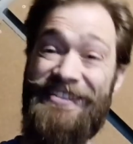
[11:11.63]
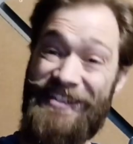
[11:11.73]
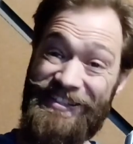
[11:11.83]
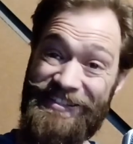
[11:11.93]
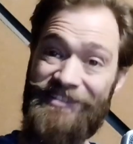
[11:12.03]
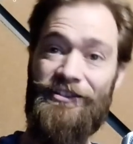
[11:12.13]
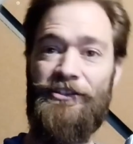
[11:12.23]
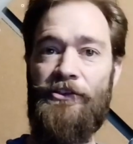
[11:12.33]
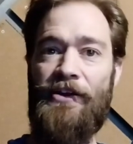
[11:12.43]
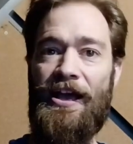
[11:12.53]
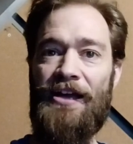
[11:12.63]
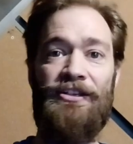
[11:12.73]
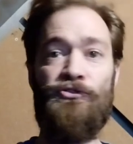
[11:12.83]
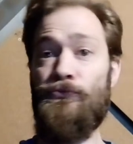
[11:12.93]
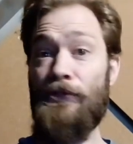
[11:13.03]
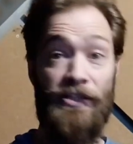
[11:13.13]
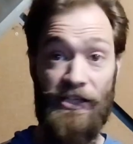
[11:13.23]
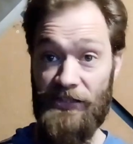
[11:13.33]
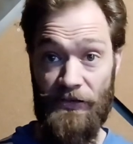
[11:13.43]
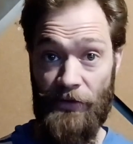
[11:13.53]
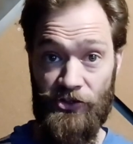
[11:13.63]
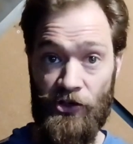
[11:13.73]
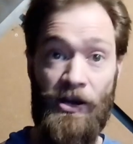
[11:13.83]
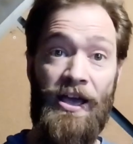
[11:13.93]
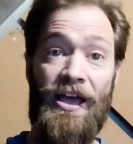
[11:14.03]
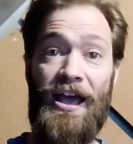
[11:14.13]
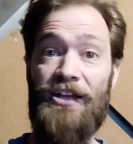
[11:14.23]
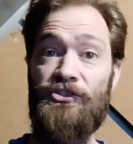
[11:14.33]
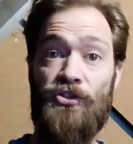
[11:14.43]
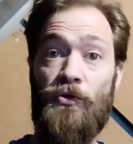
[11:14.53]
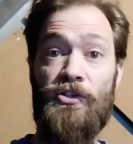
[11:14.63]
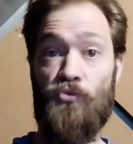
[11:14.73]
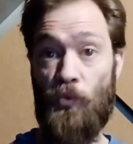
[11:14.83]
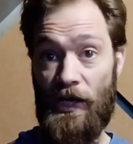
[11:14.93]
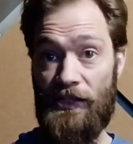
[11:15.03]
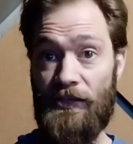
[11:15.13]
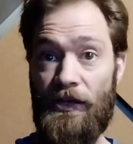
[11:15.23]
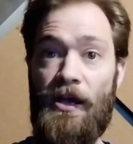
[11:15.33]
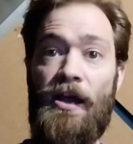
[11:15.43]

Distance, on the other hand, is really easy to measure, and so is weight.